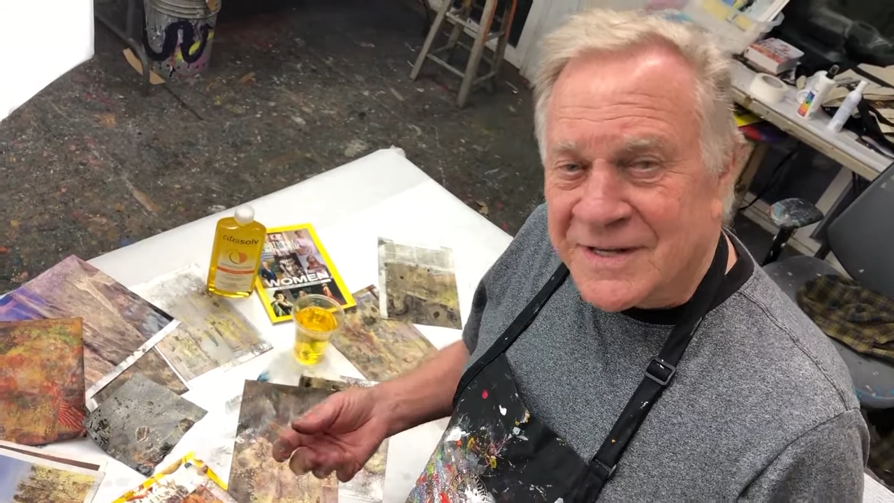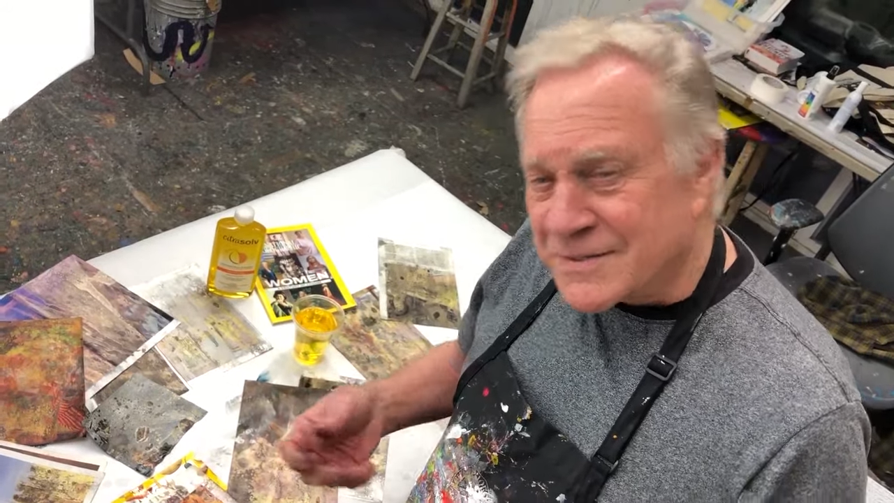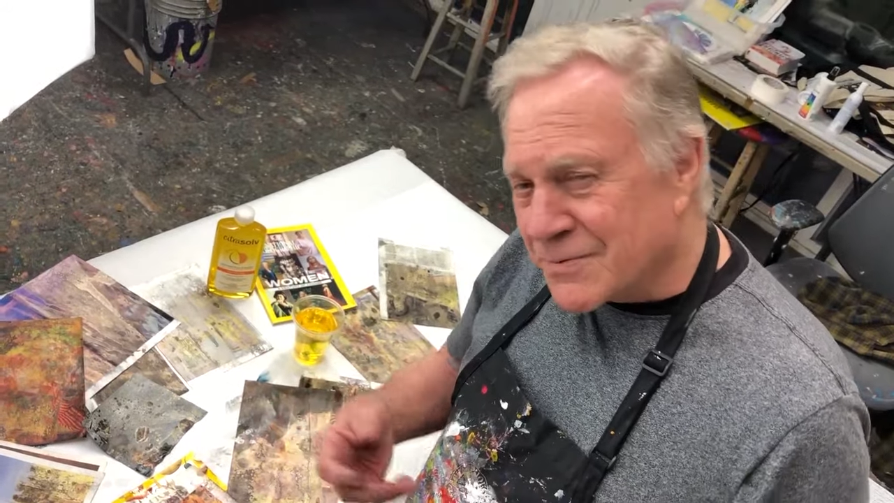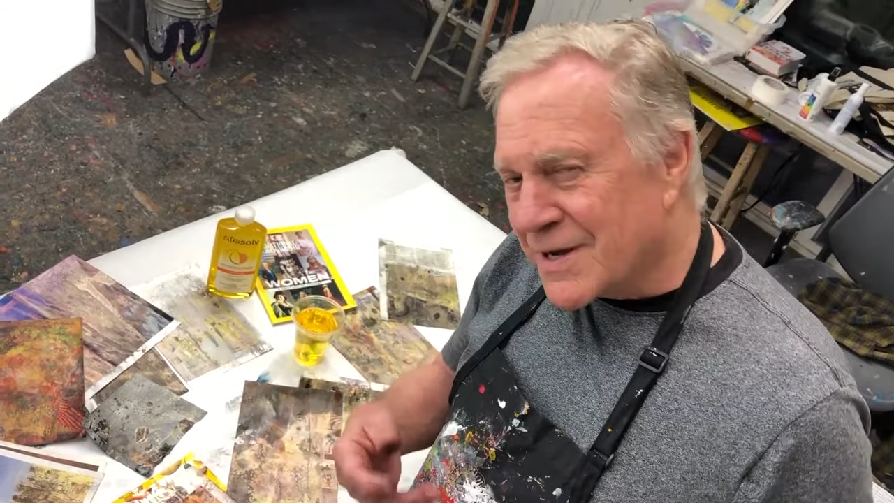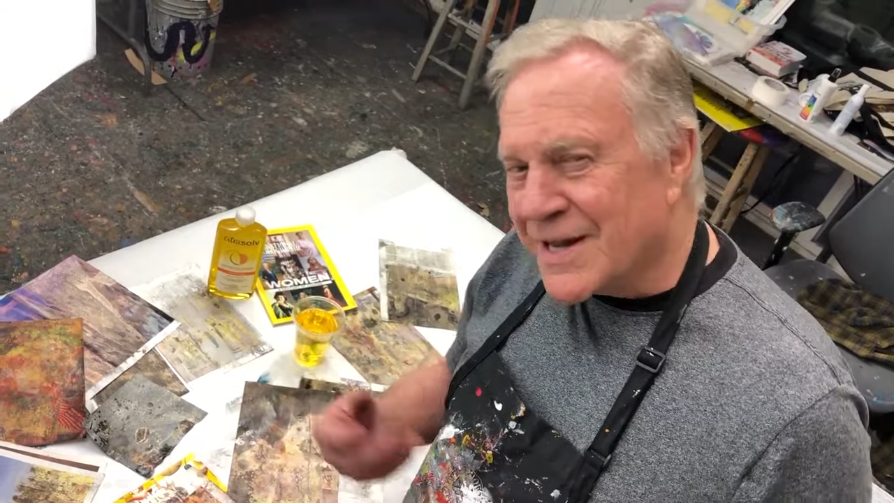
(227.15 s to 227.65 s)

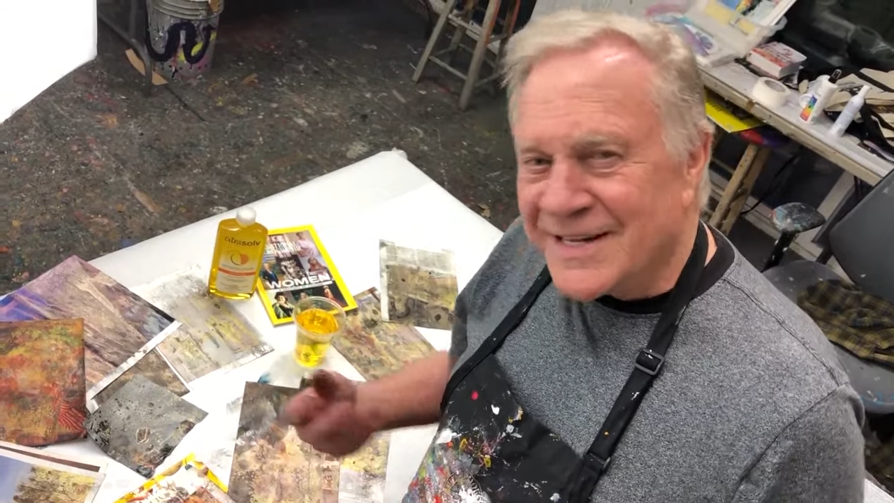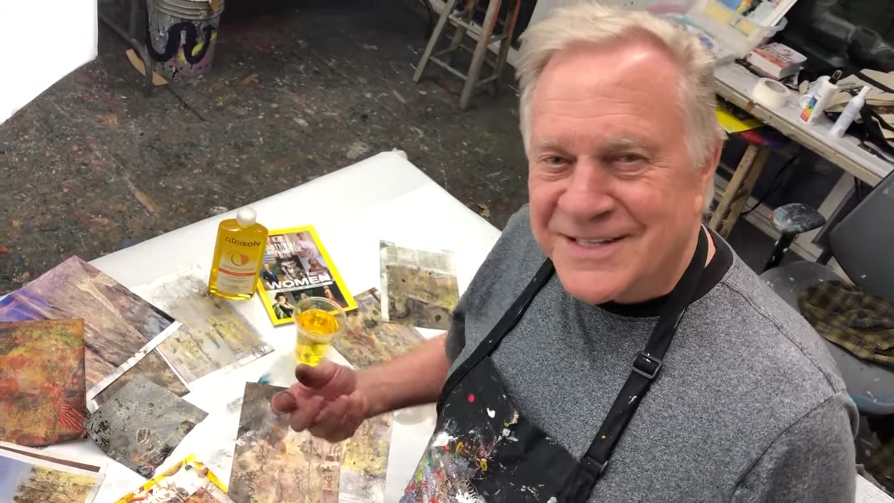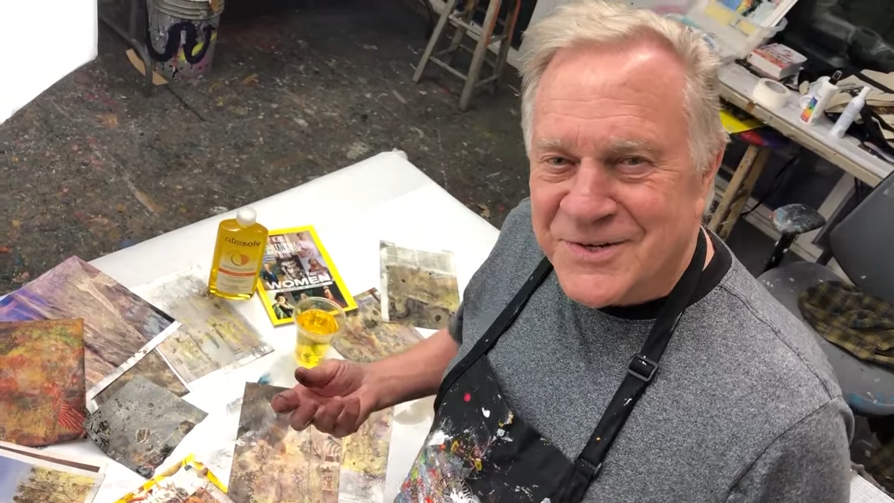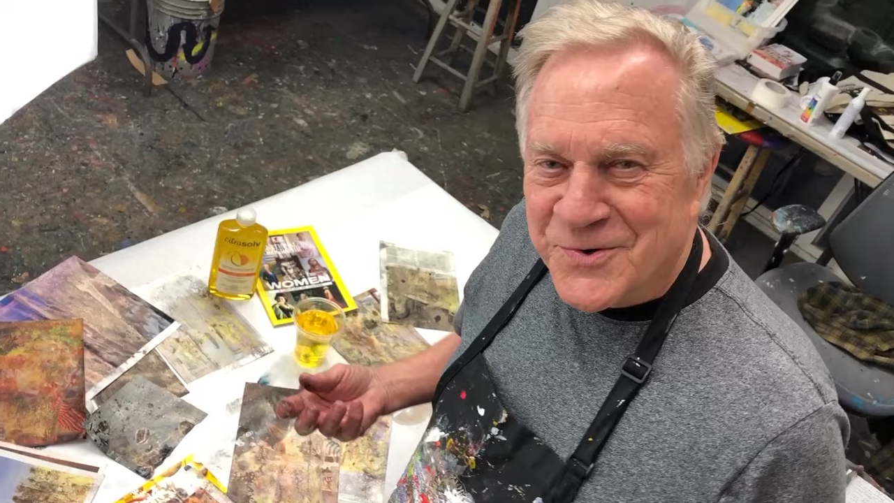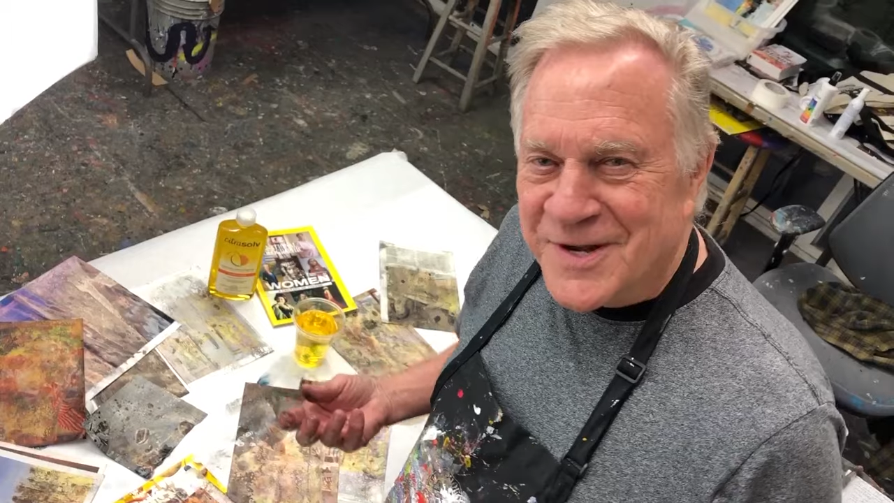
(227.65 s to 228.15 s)
It's what I like
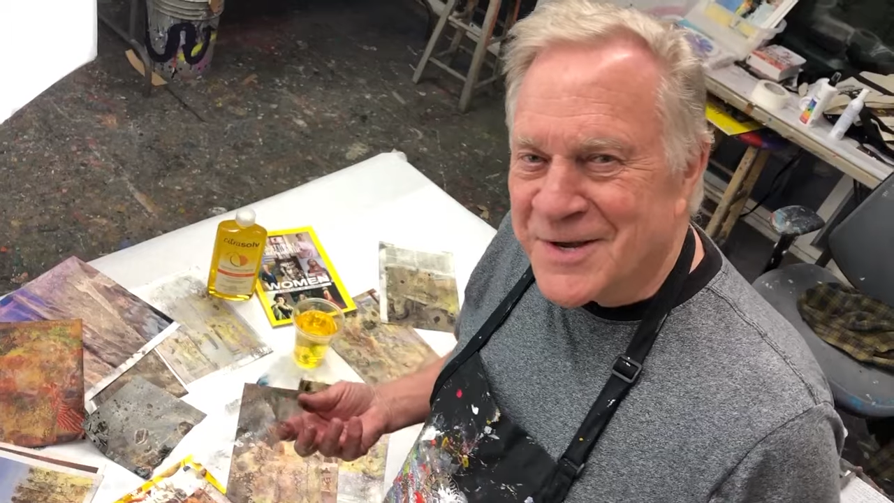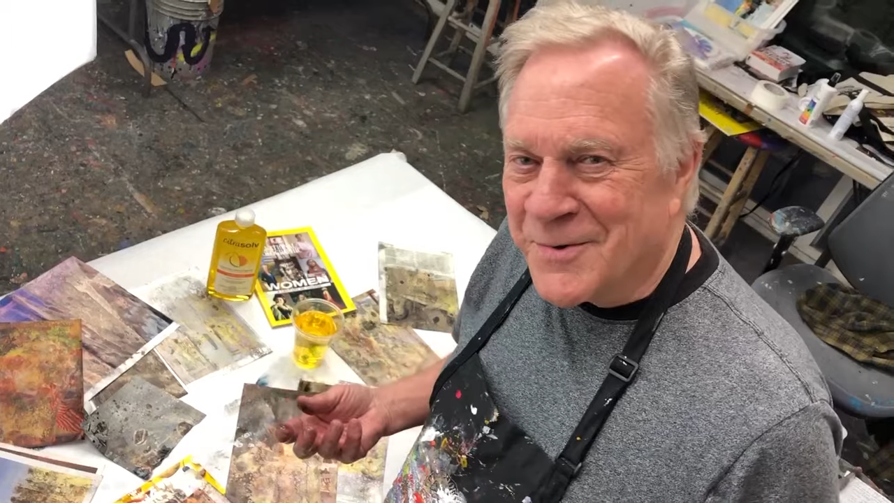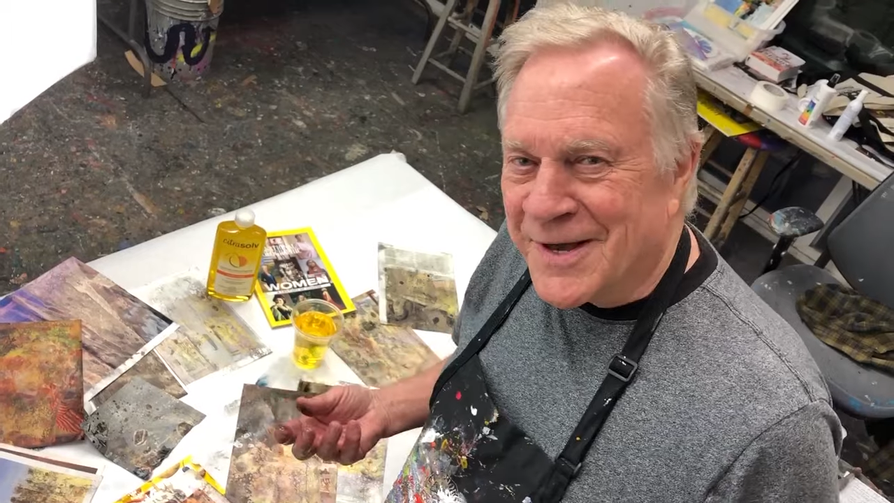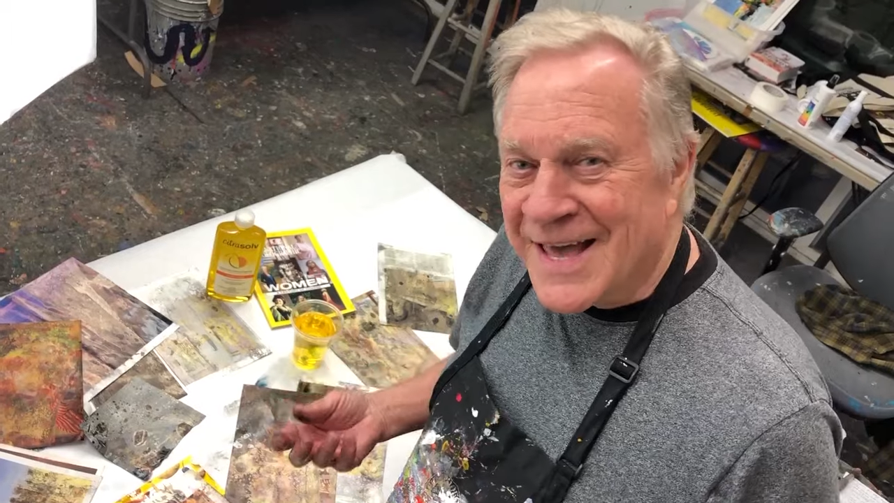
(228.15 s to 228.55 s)
to do anyway.